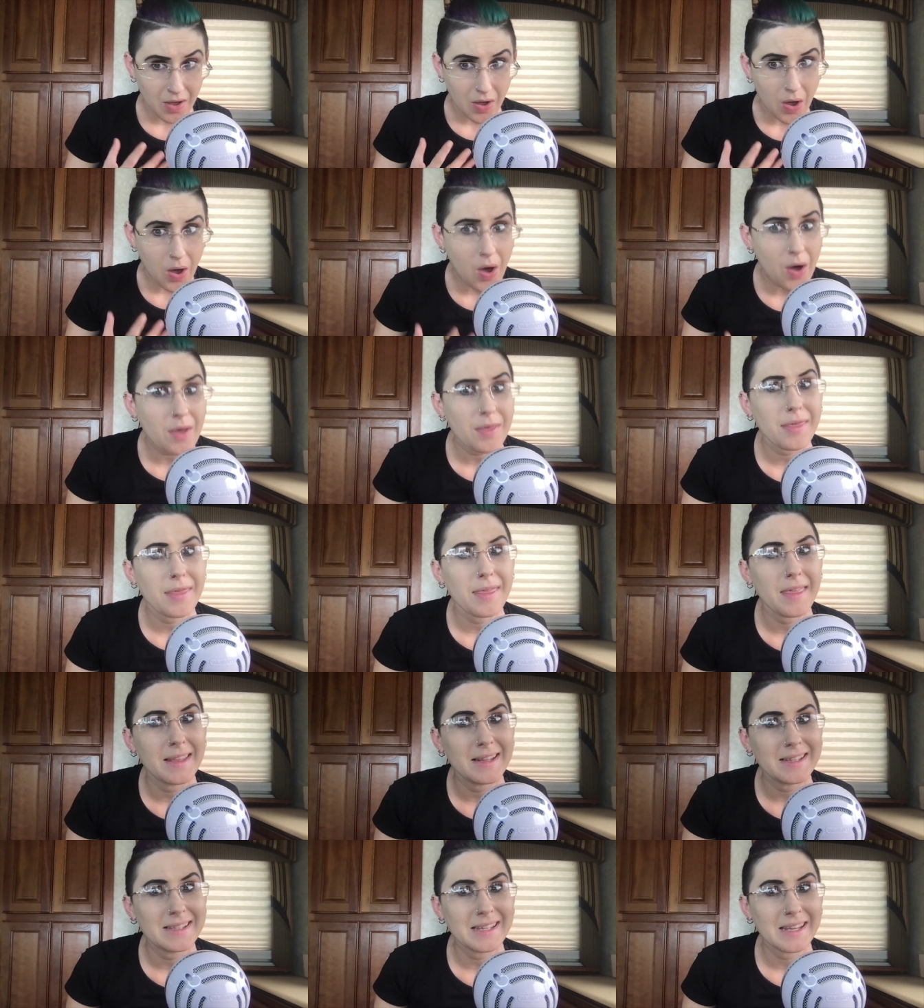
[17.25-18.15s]

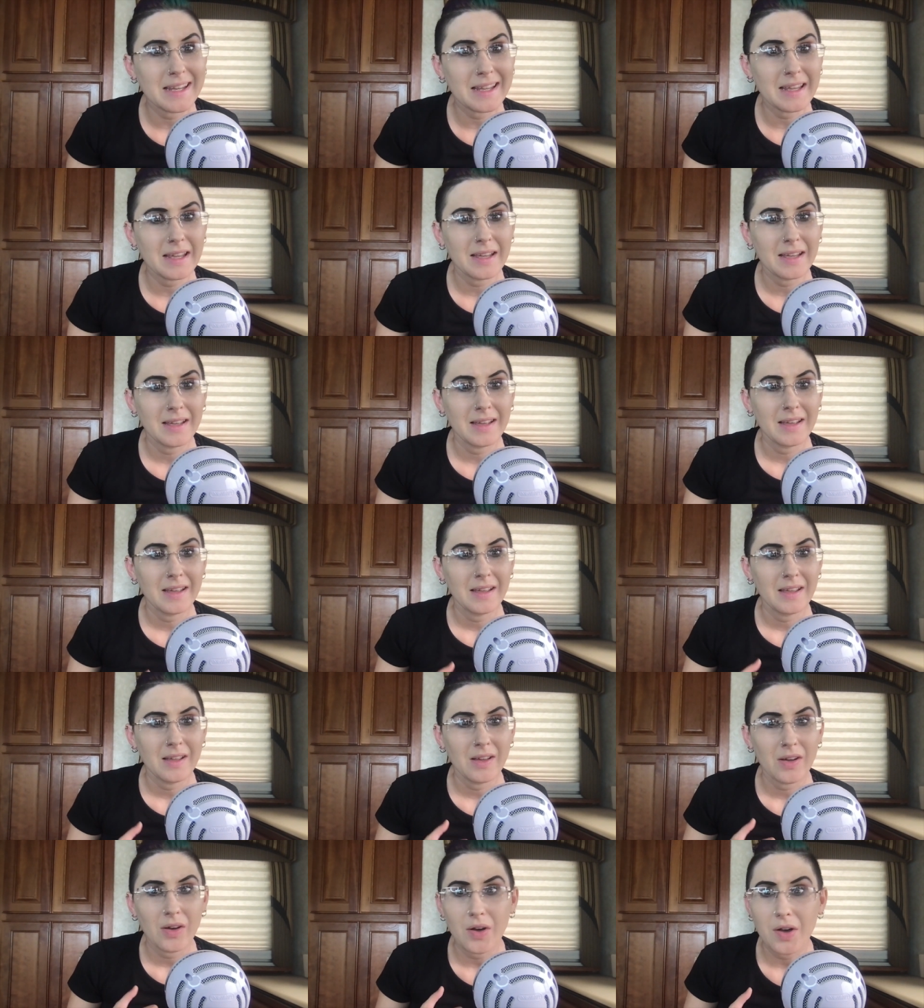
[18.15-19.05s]
authentic,
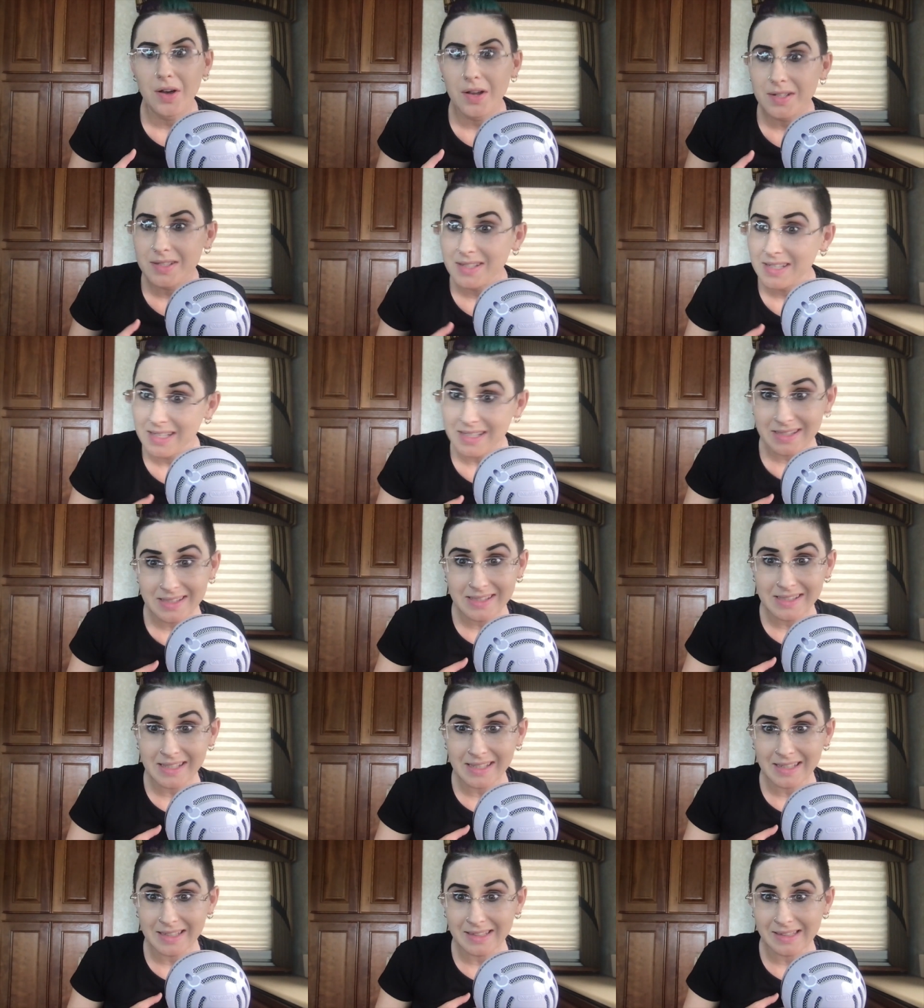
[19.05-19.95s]

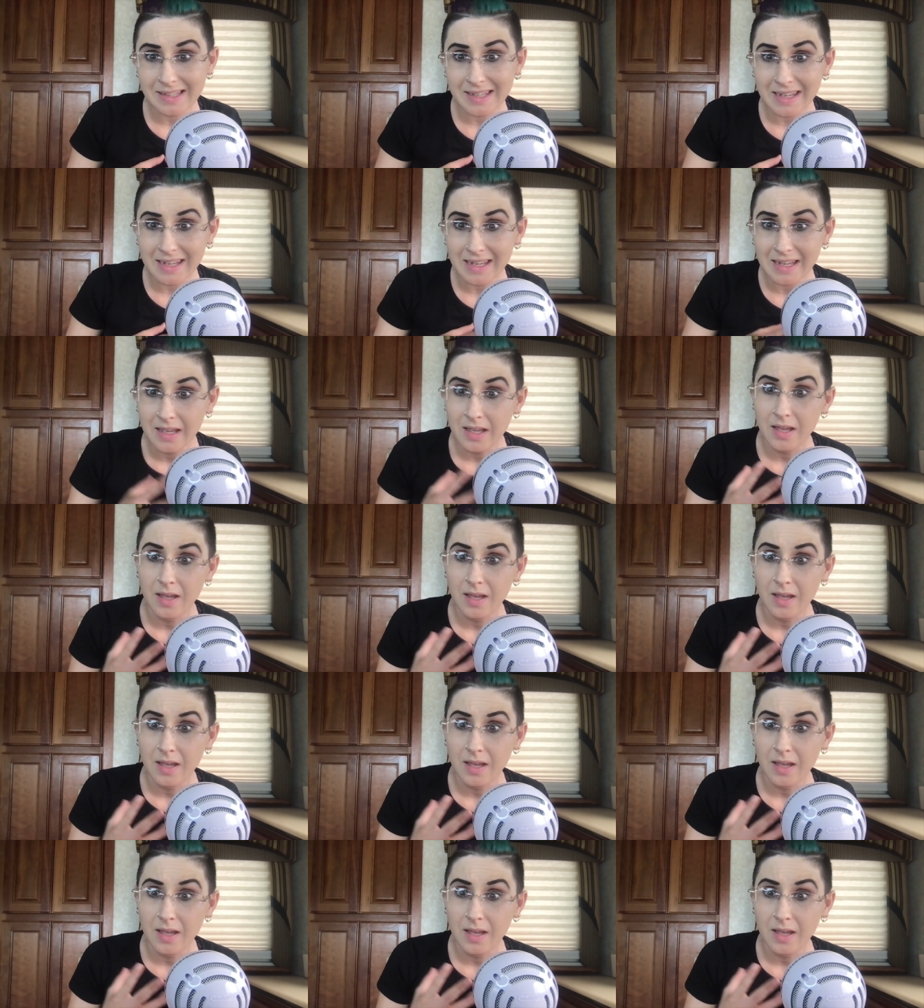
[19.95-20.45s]
autistically,